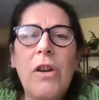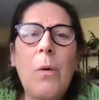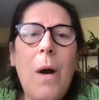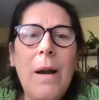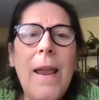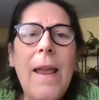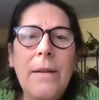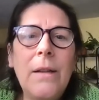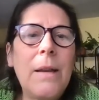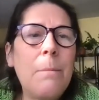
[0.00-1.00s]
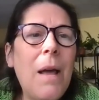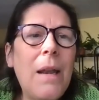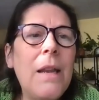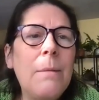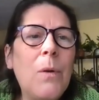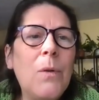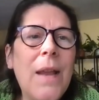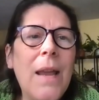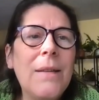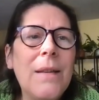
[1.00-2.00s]
You are handling money in most
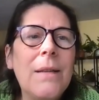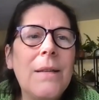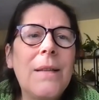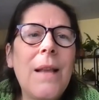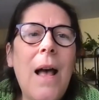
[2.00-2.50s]
cases.